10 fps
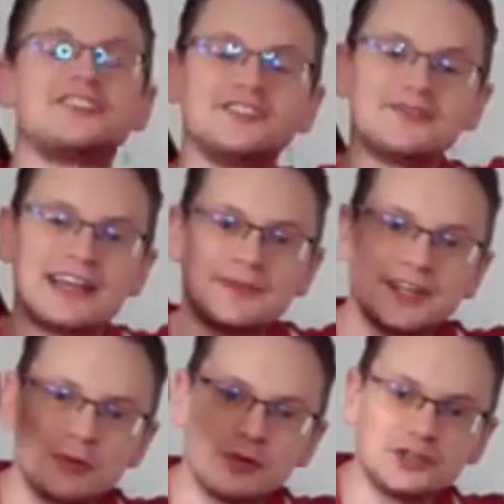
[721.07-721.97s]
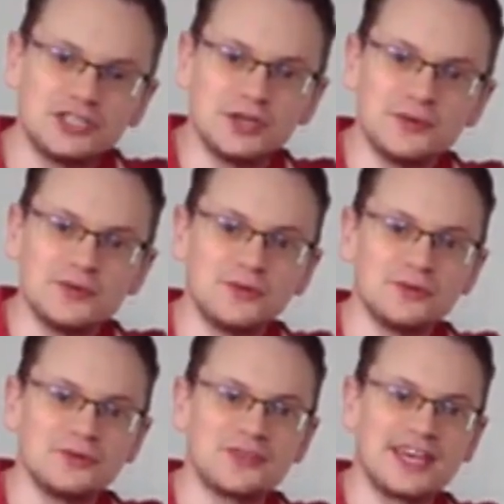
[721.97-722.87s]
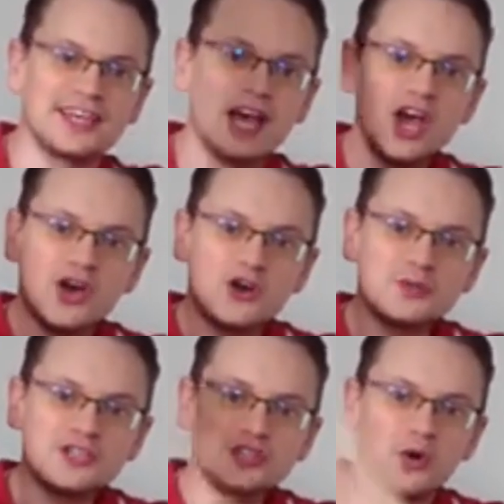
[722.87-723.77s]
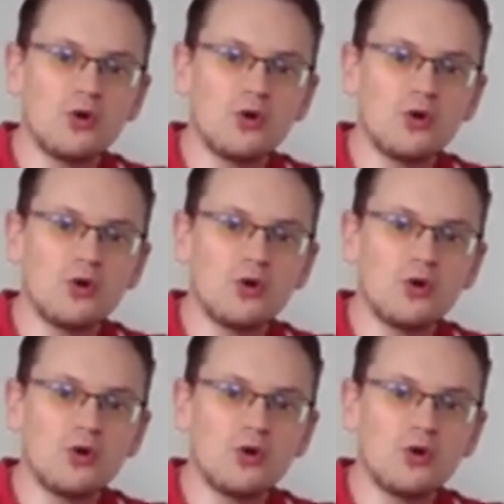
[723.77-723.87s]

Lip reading: do let me know what you think. Who is your